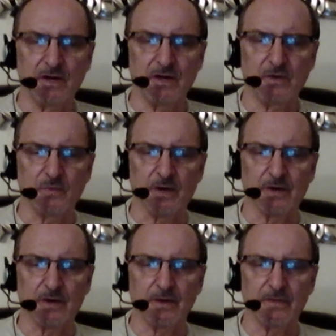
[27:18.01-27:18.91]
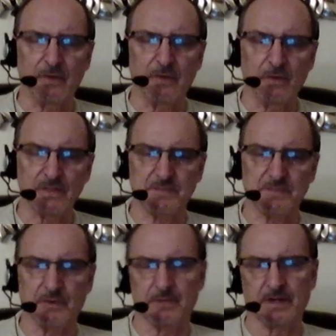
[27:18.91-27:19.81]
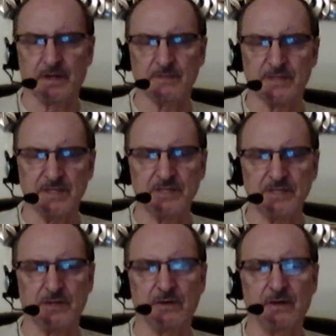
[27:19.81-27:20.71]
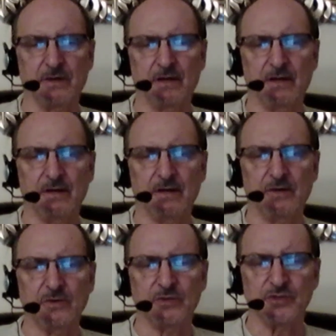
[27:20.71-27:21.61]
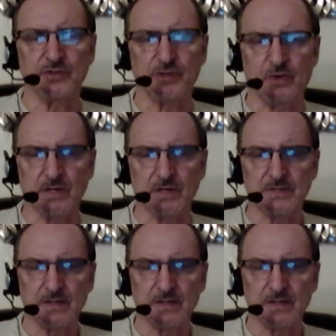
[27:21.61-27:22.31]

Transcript: where the Holy Spirit becomes a teacher to show us